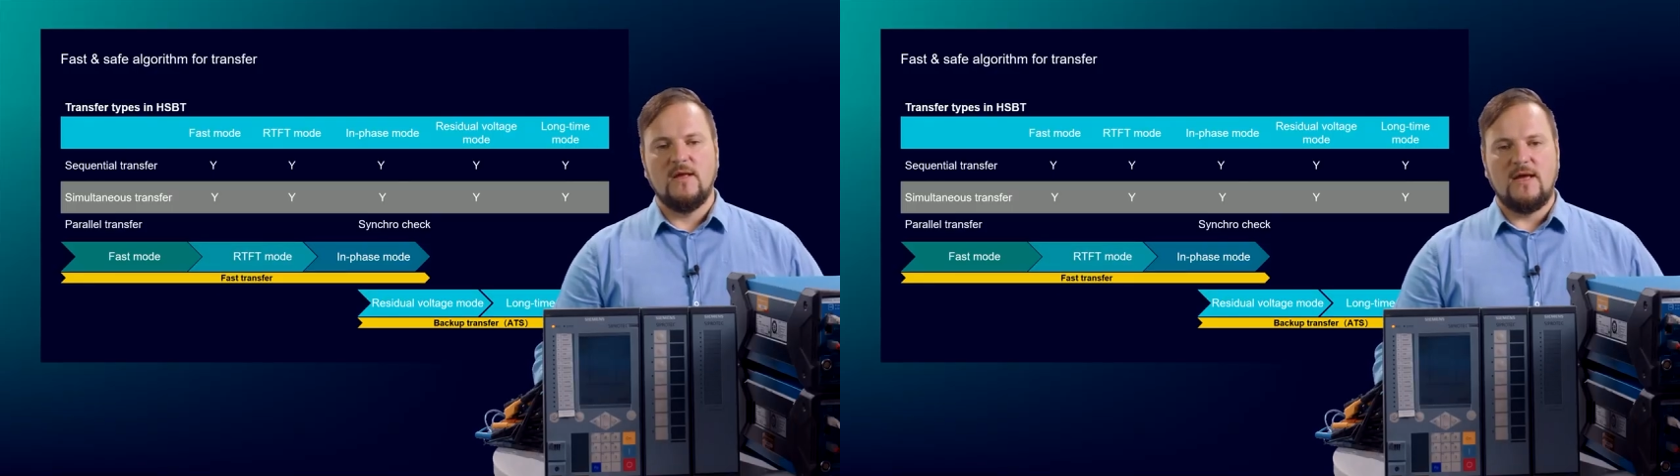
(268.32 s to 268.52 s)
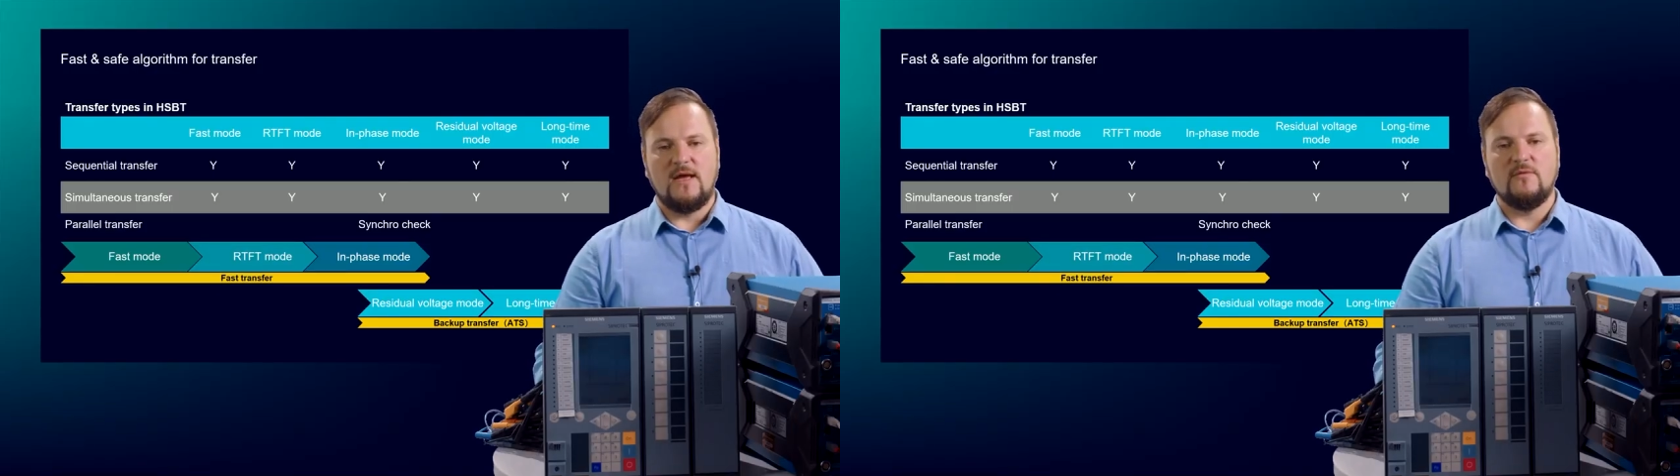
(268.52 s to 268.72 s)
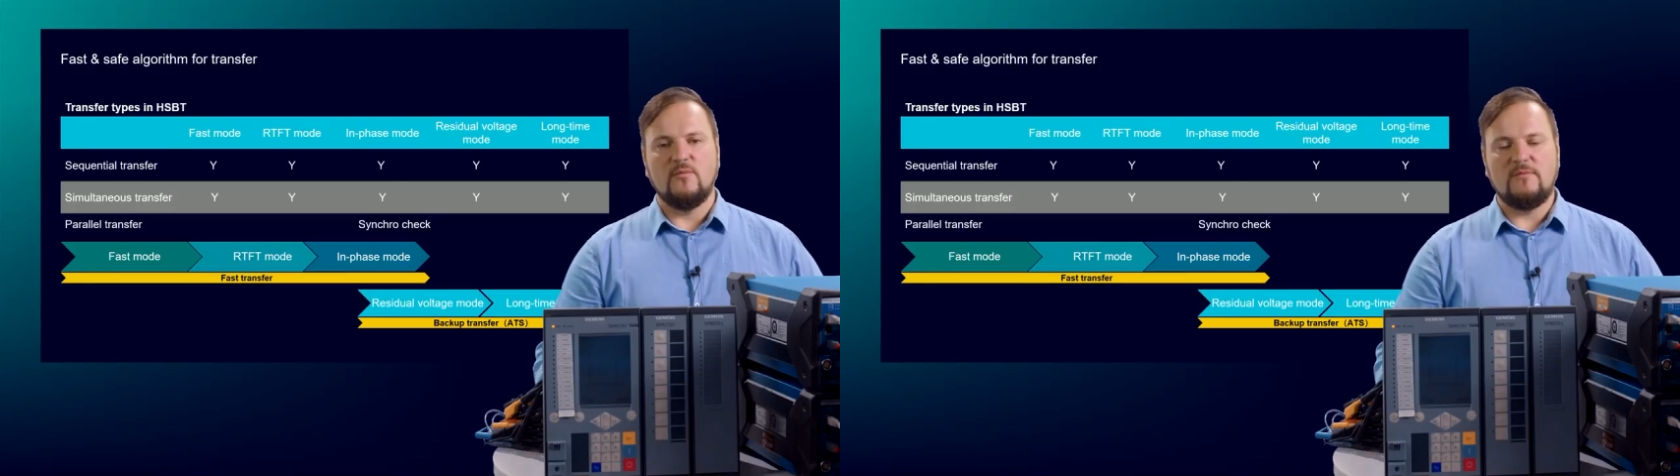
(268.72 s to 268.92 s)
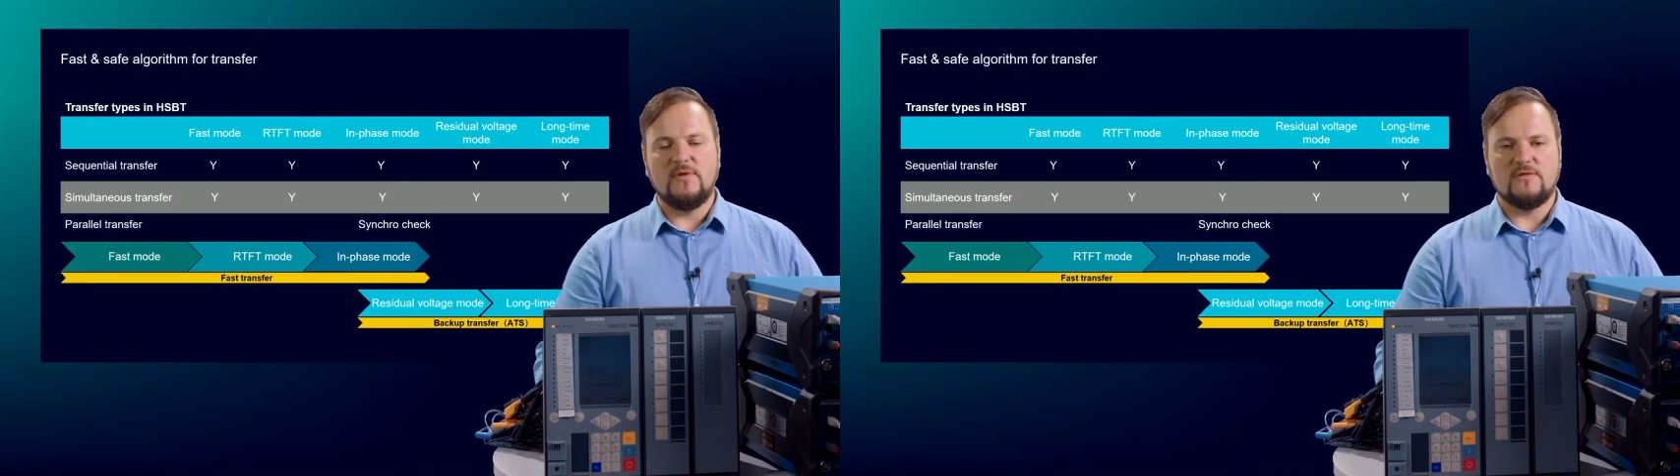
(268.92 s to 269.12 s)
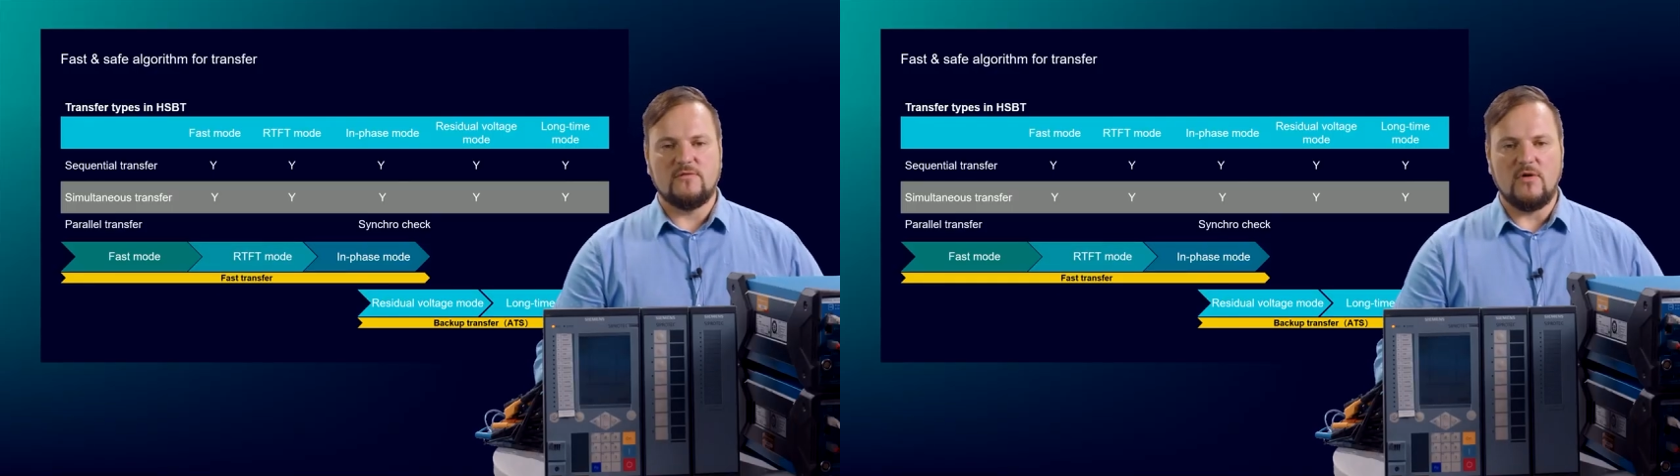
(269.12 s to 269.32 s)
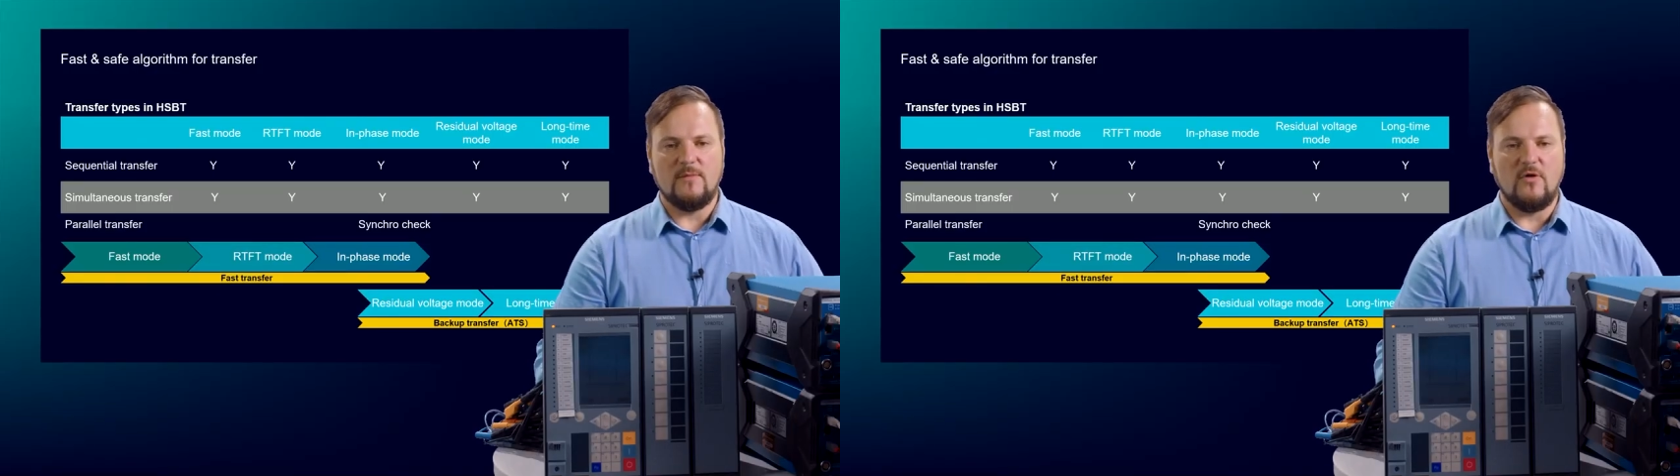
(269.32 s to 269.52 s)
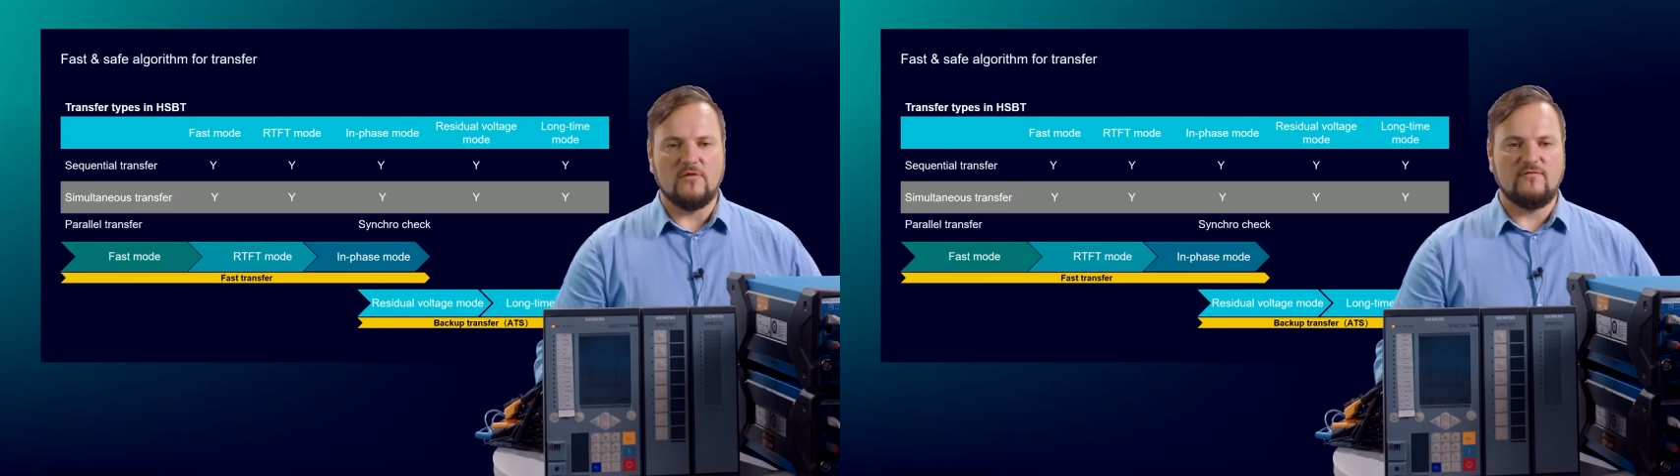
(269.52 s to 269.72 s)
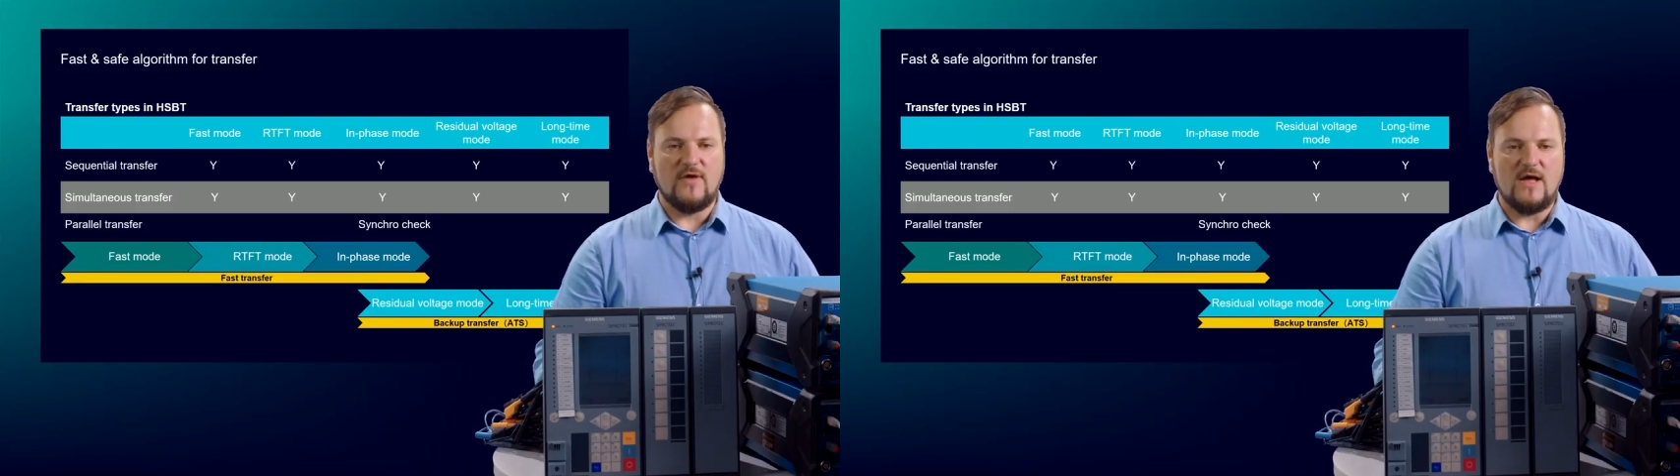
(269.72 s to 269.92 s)
And when we talk
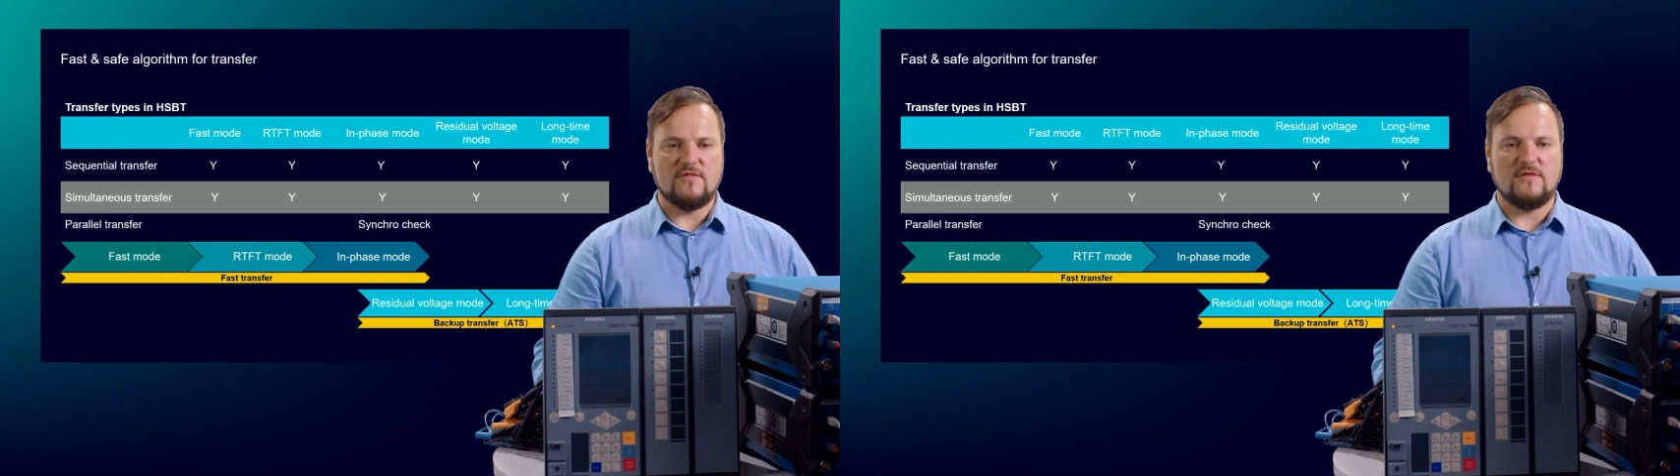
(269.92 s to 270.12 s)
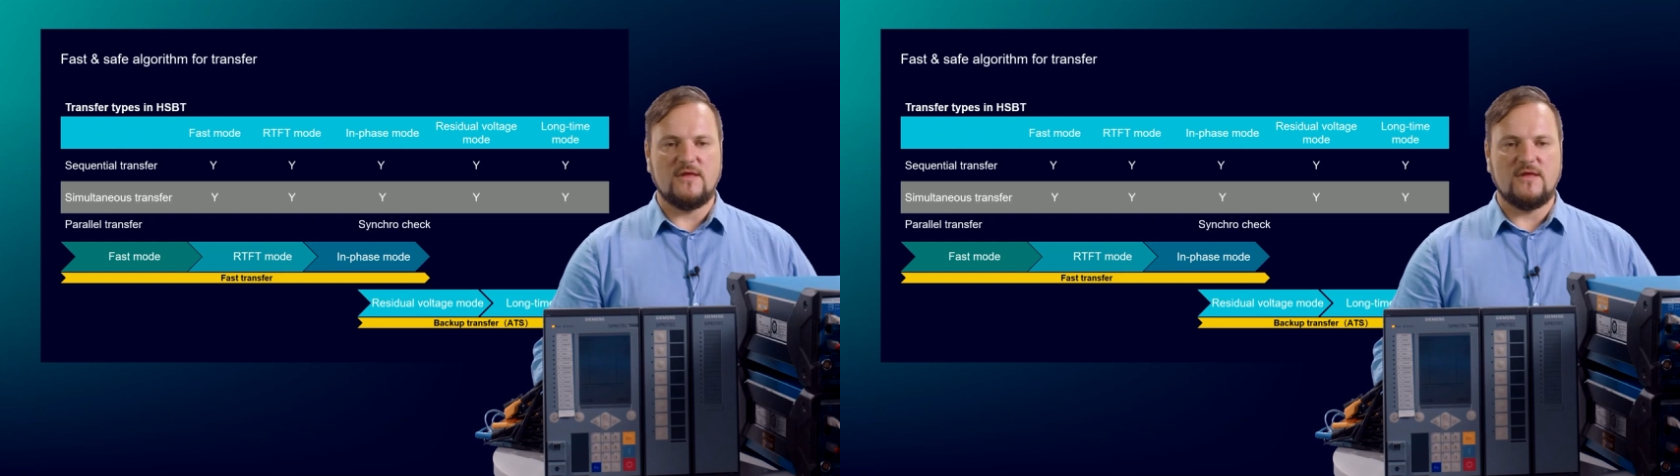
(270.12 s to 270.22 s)
about fast,